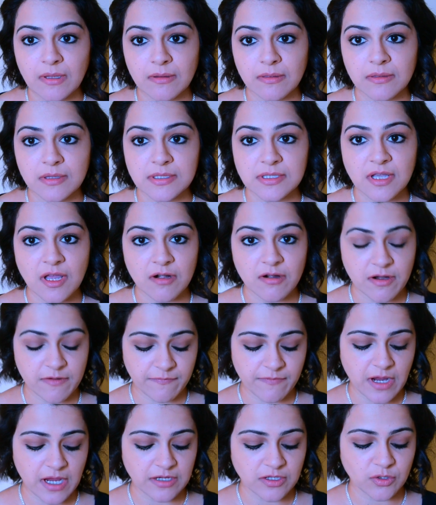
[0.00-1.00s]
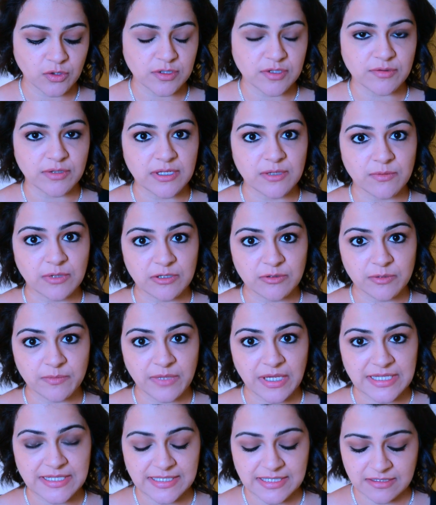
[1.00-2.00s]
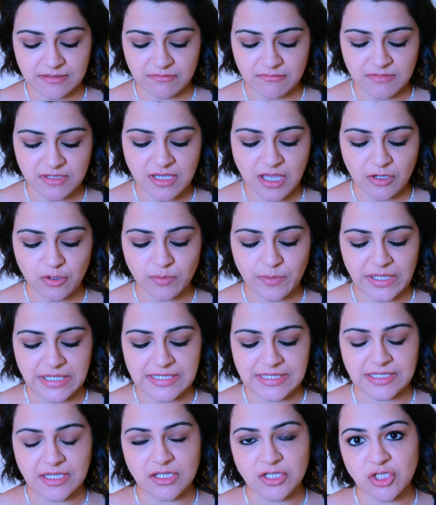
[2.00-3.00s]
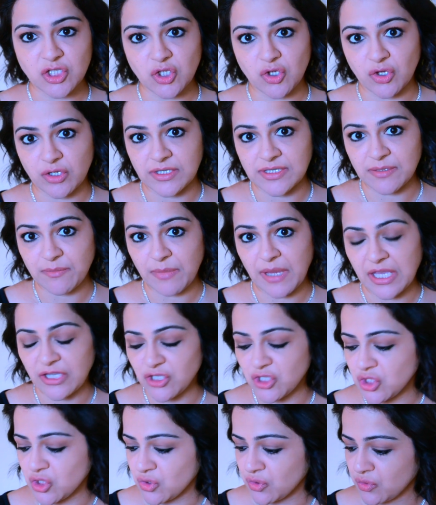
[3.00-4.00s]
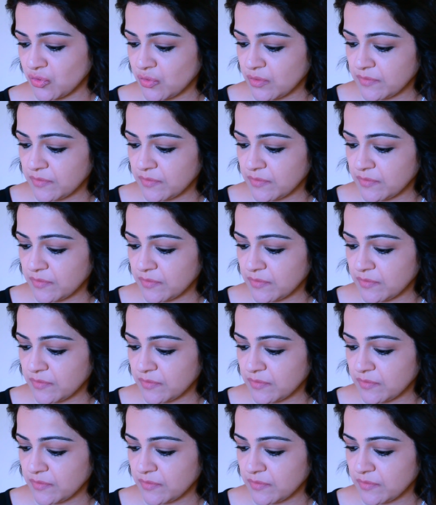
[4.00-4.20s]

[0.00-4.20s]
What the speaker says: This color I find goes really well with my yellow base skin tone. It's a beige 2.